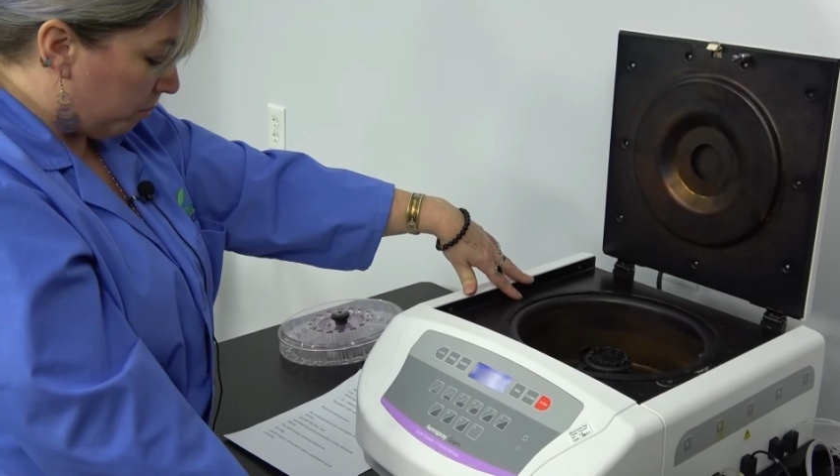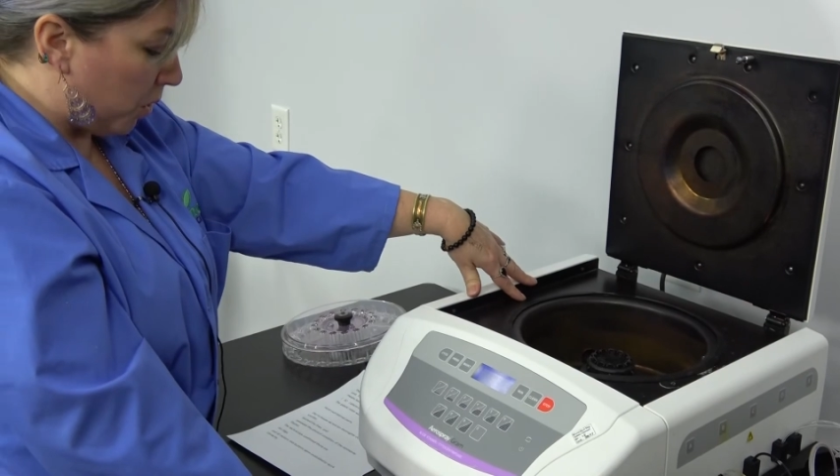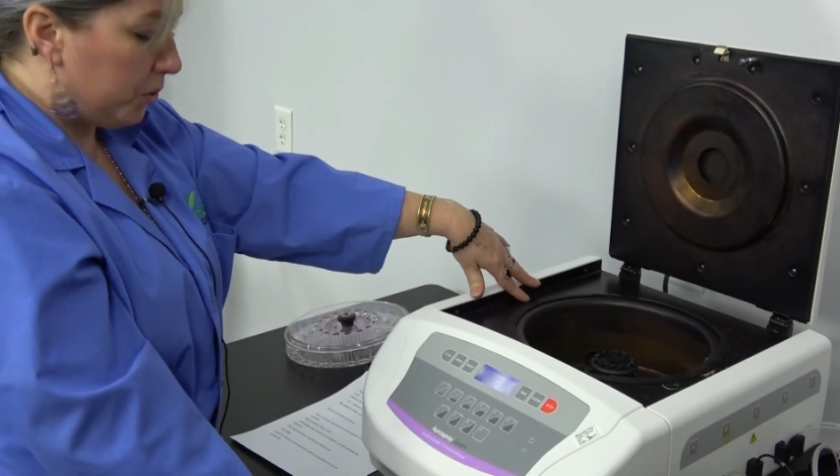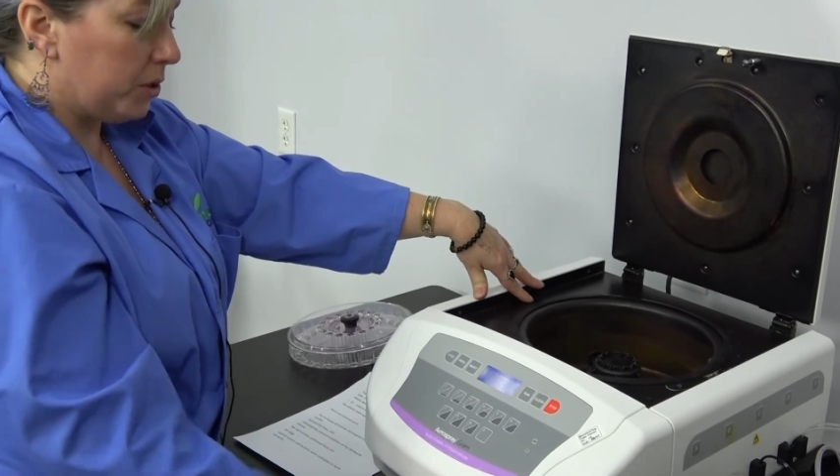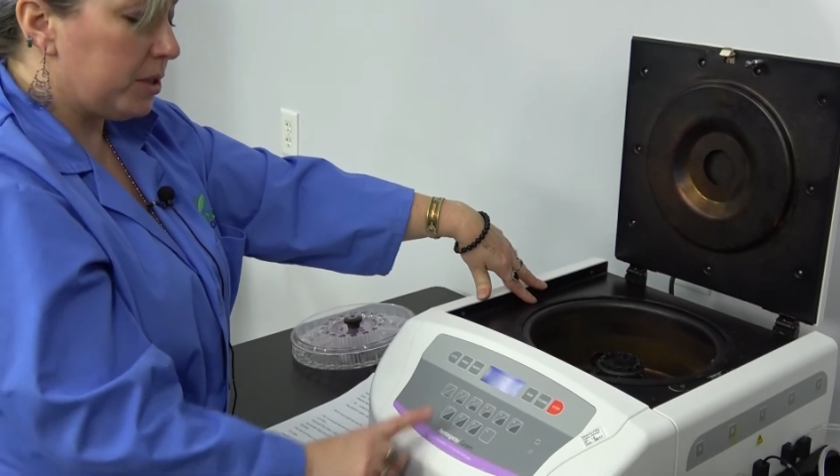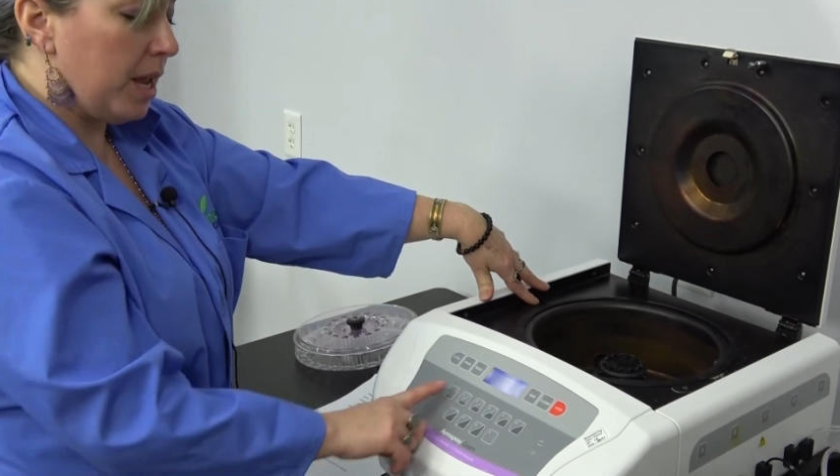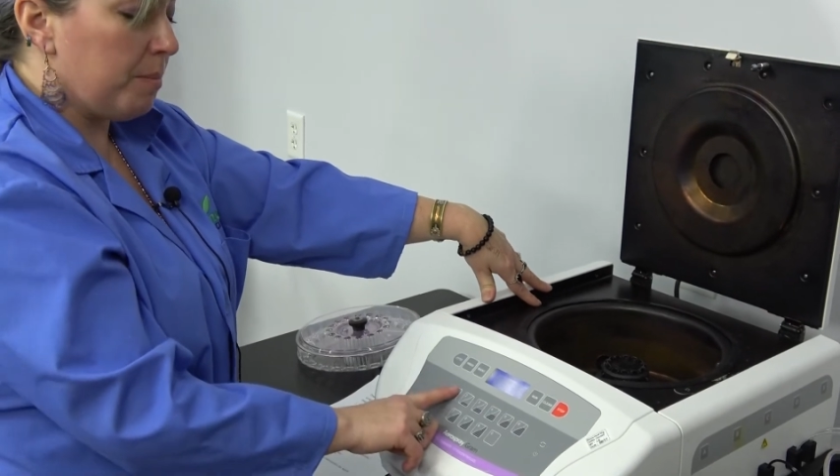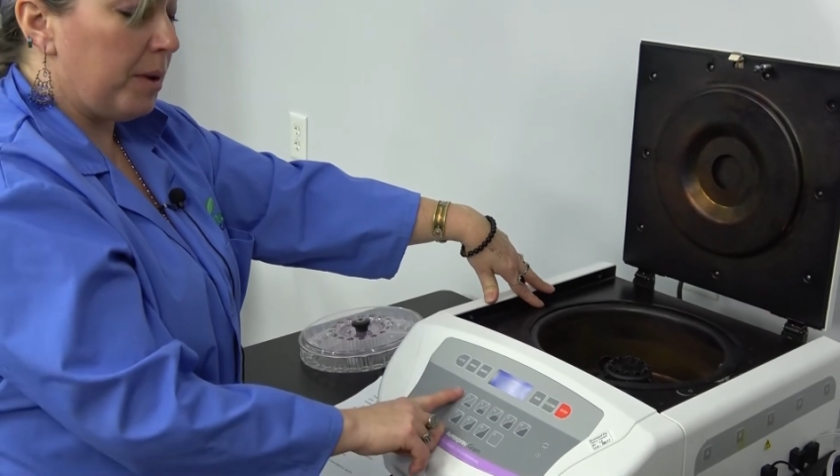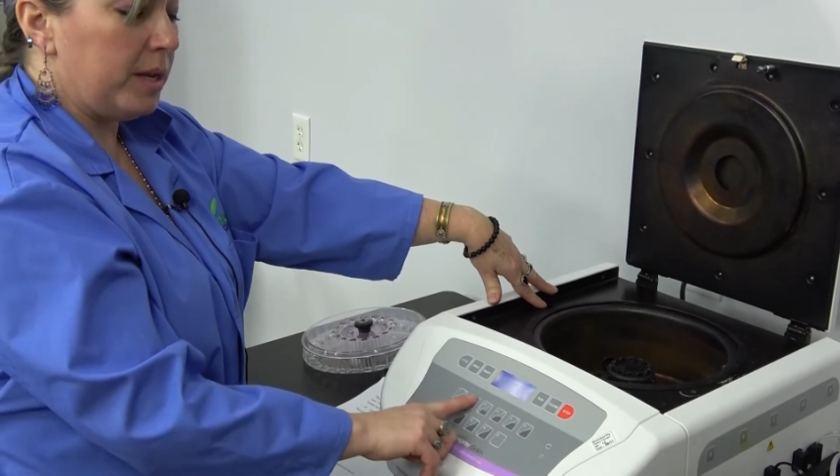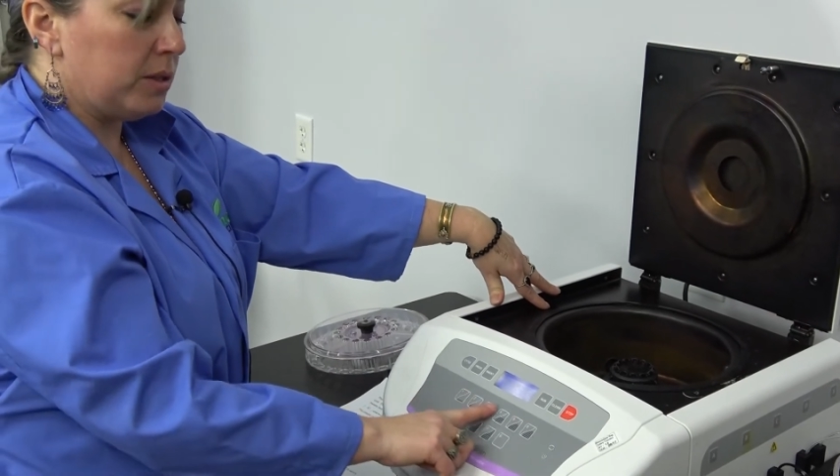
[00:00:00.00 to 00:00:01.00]
motors
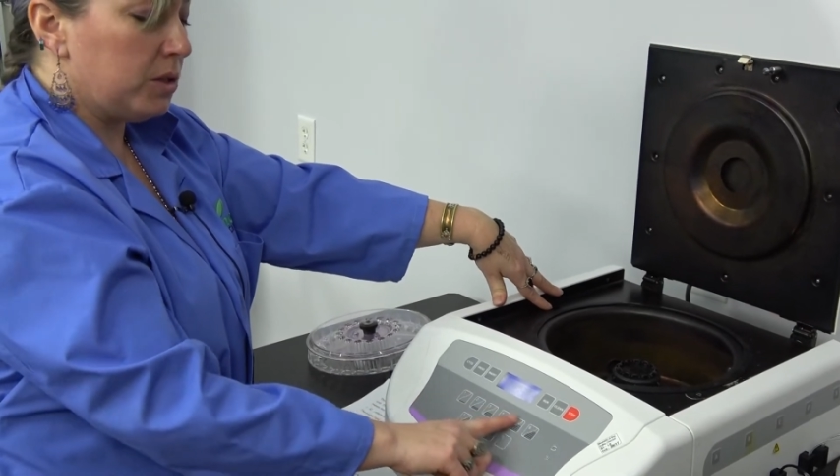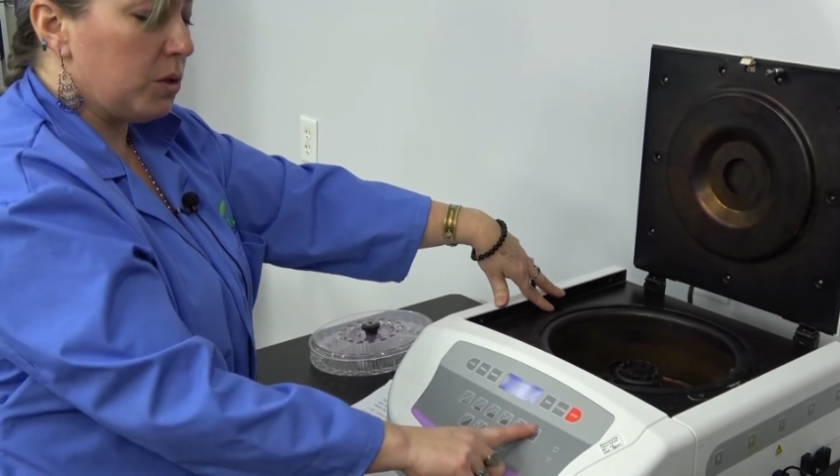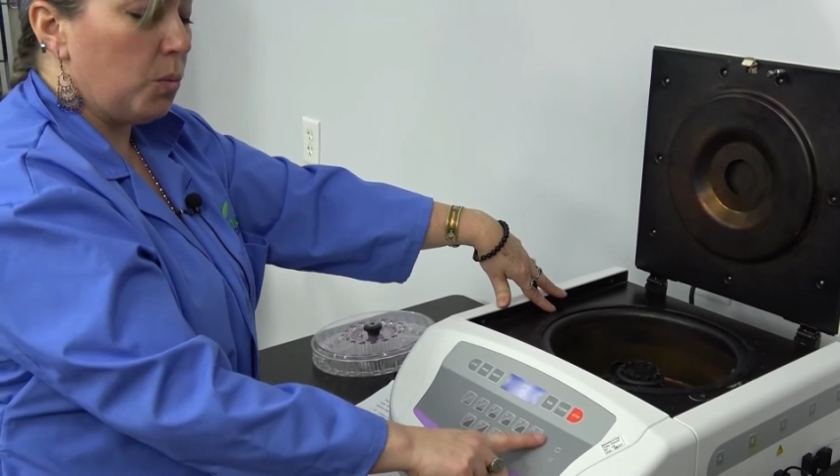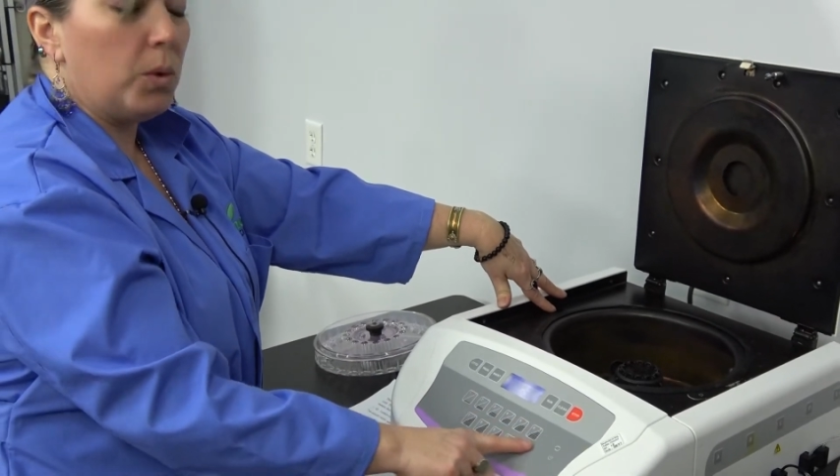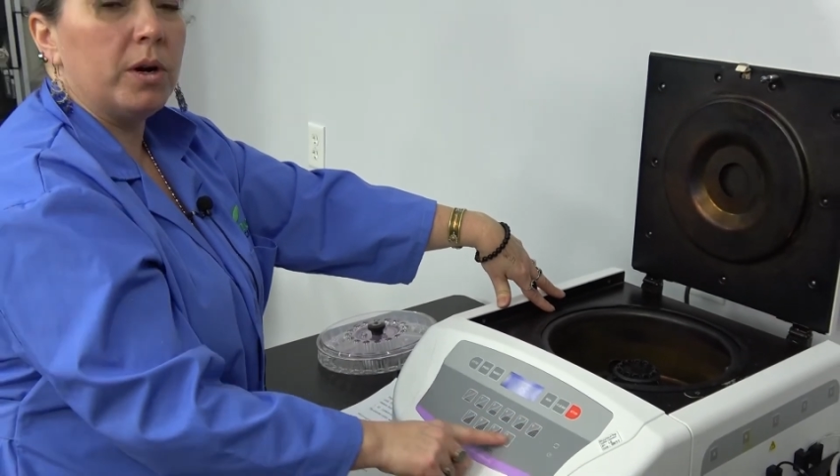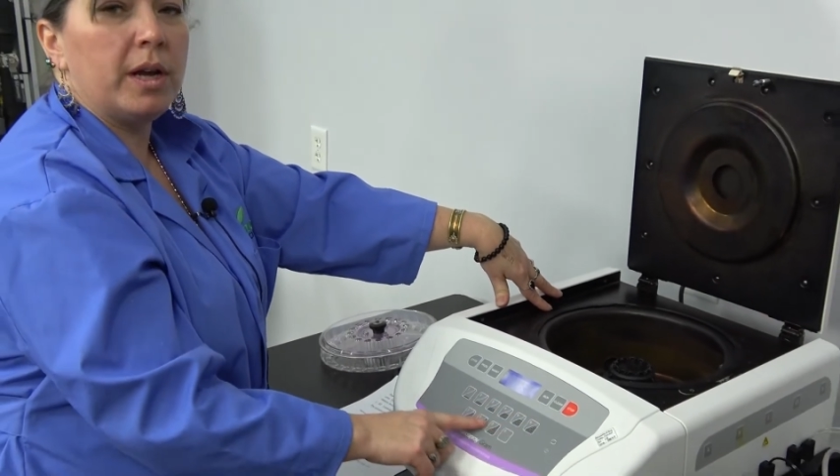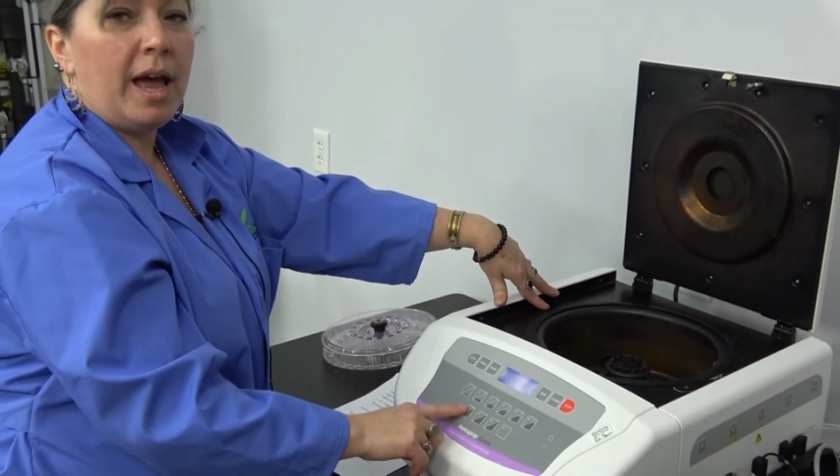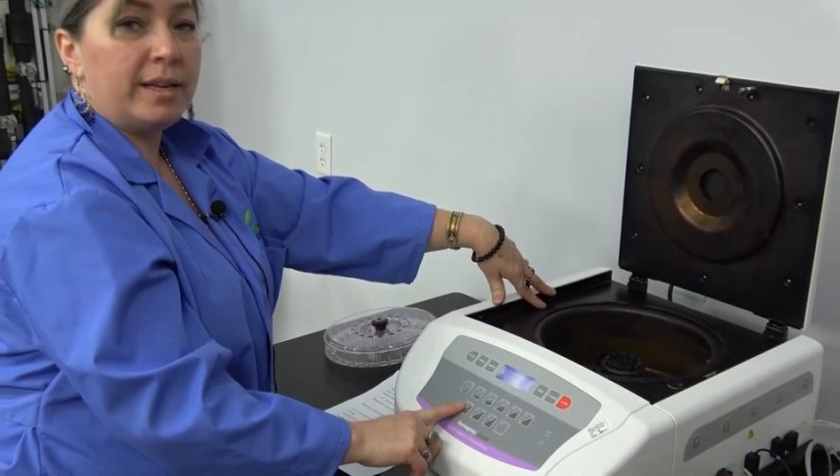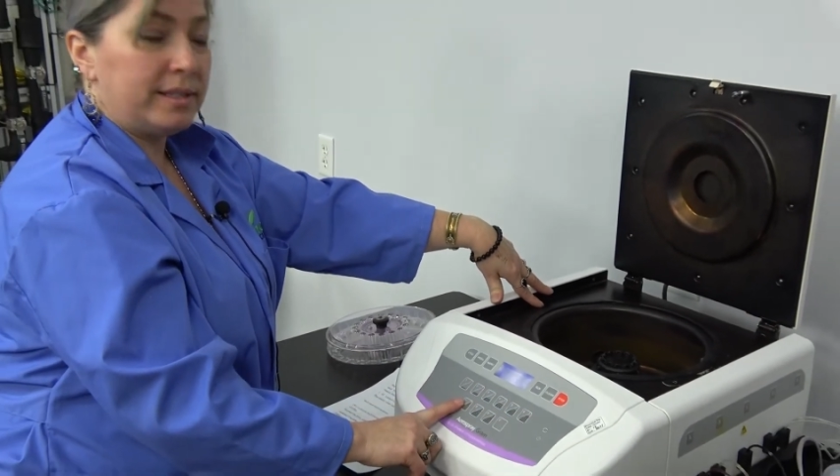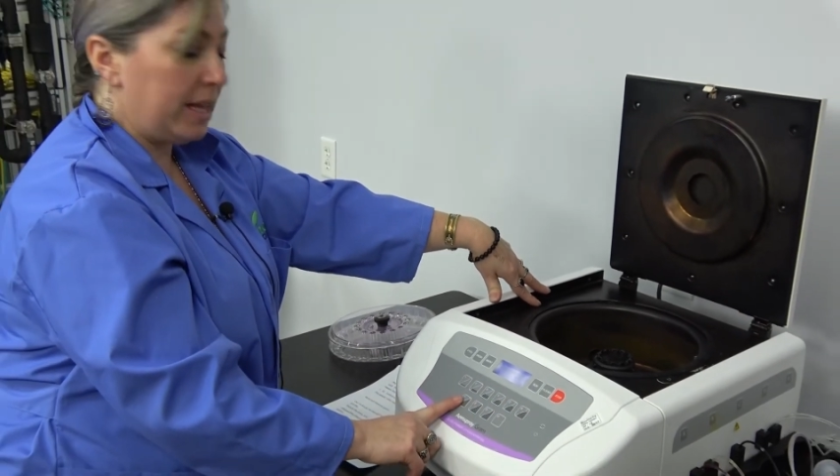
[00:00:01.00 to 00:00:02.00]
and buttons work
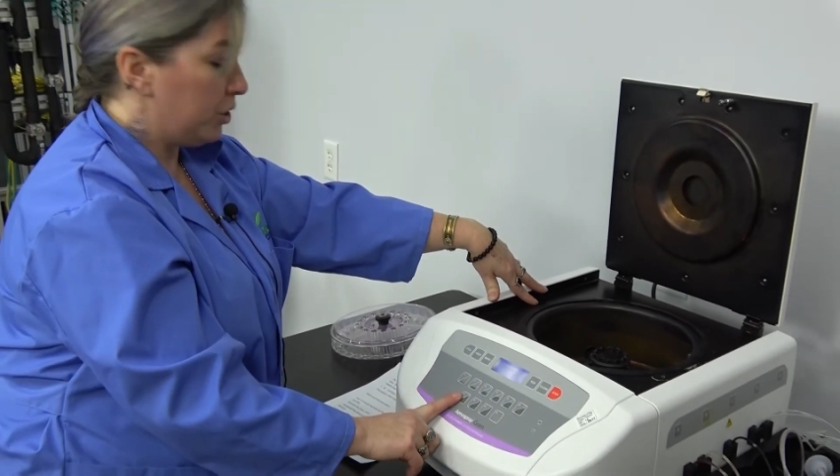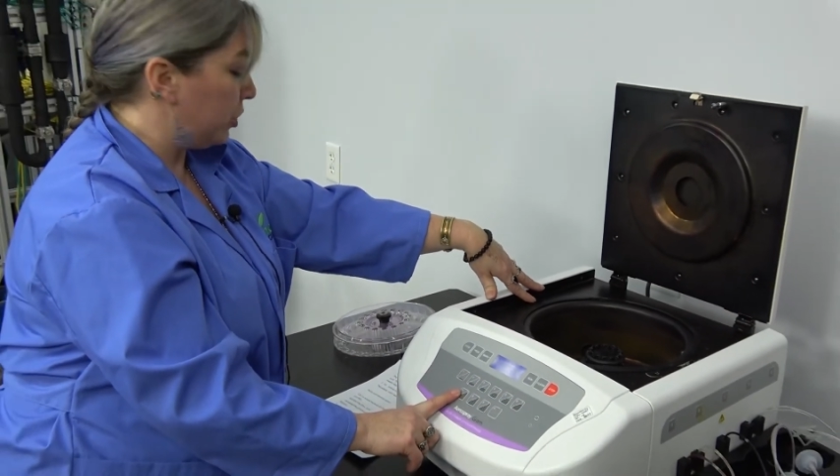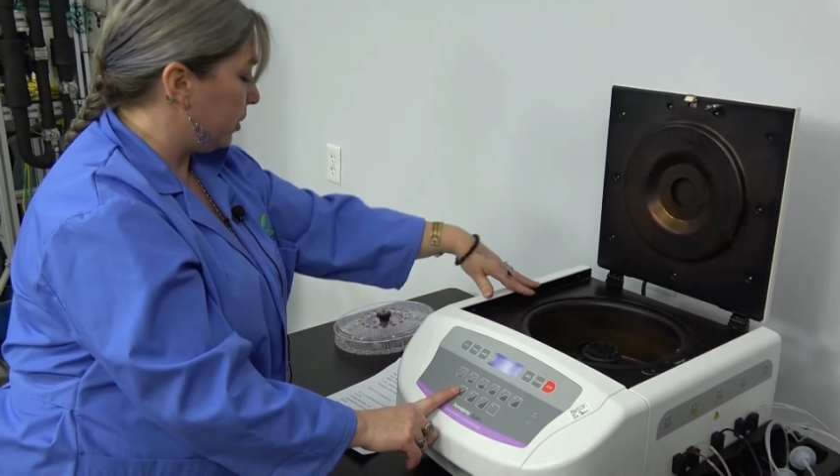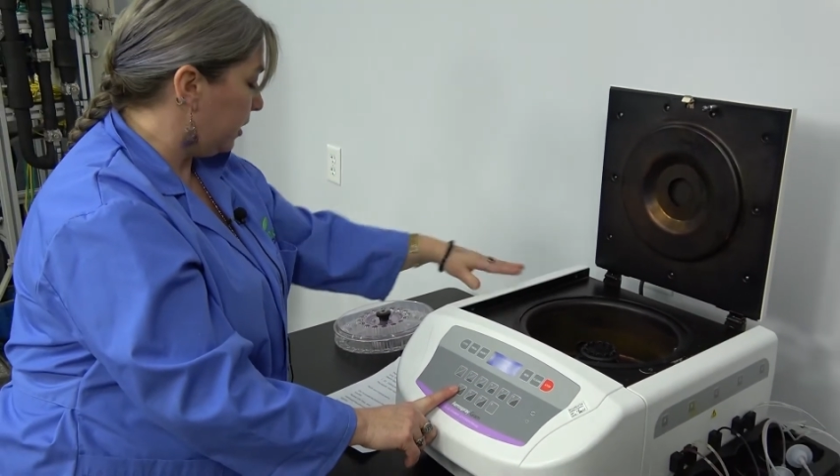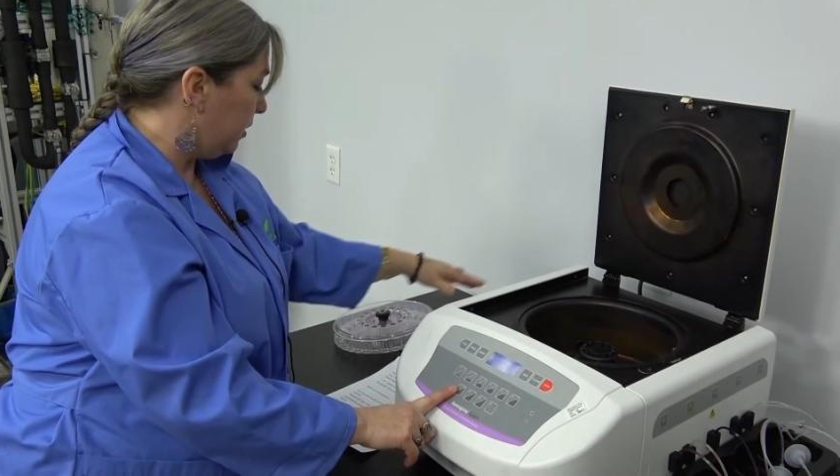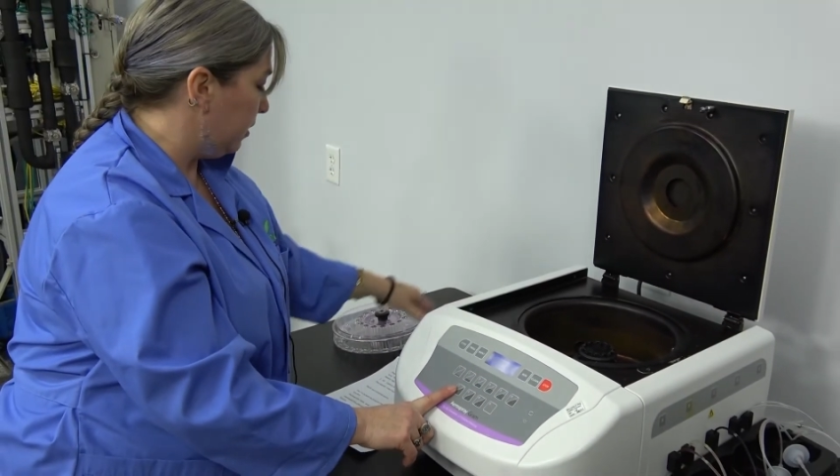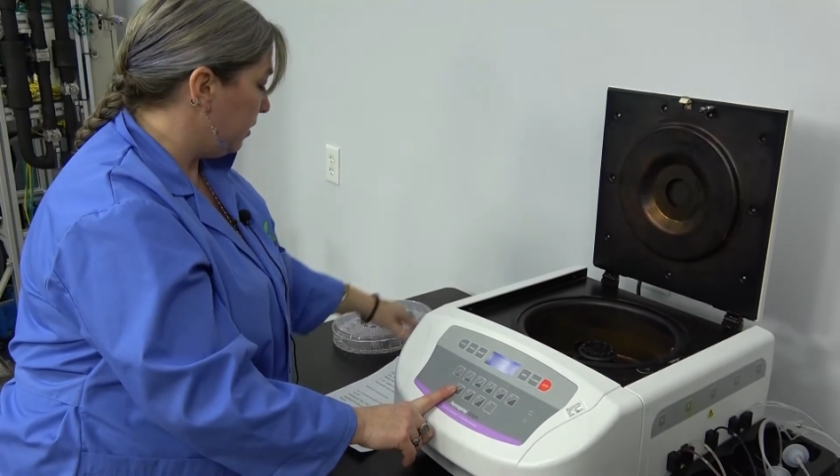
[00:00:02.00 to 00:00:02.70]
as they should.